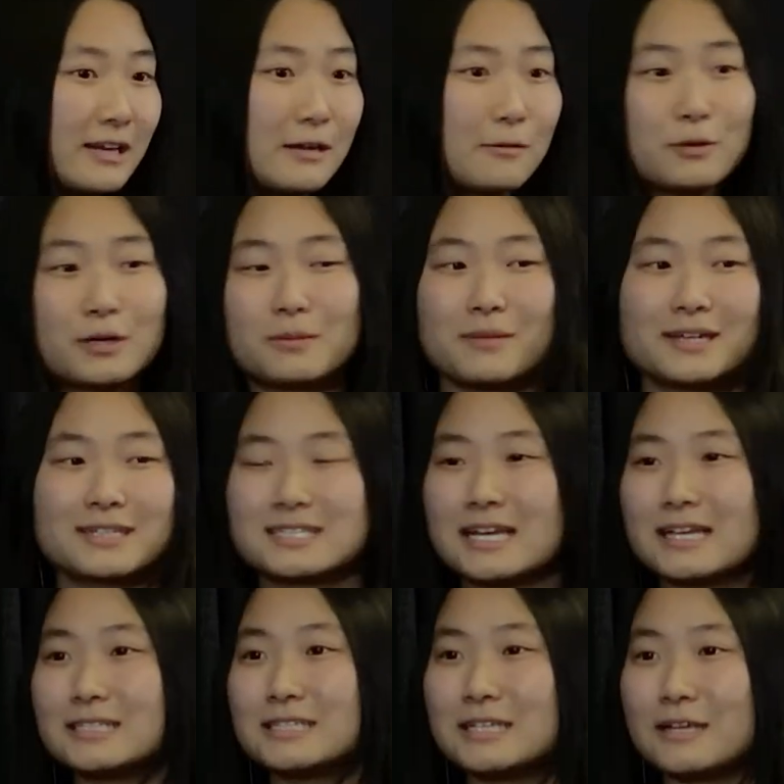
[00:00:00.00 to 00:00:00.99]
It wouldn't make
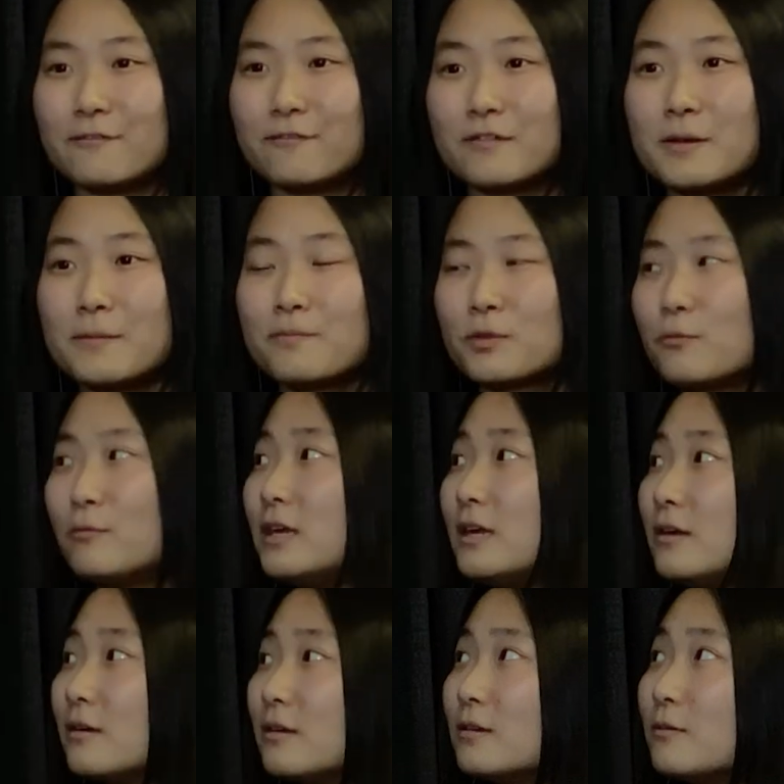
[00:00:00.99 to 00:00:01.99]
sense if
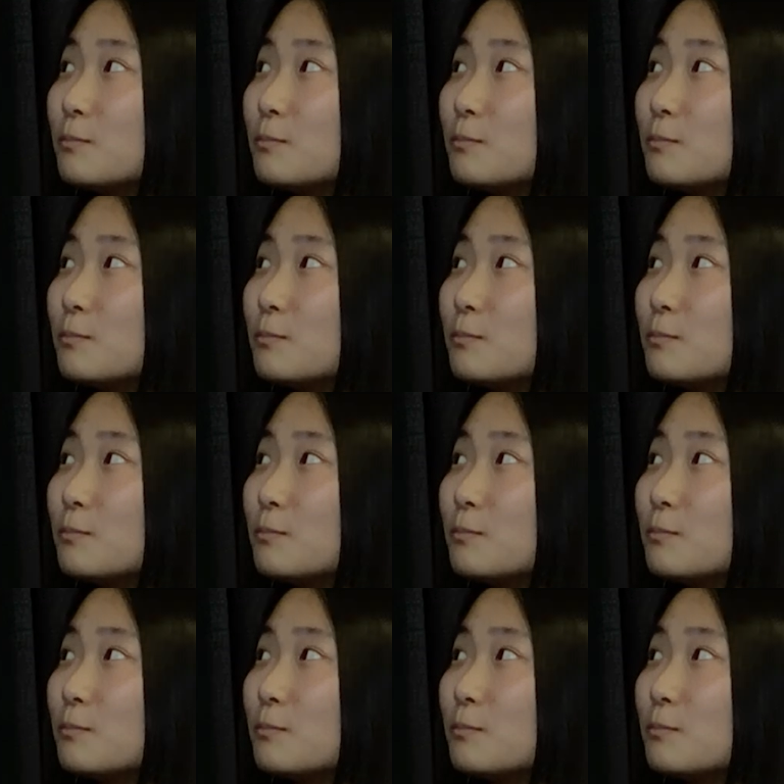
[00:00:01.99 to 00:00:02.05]
we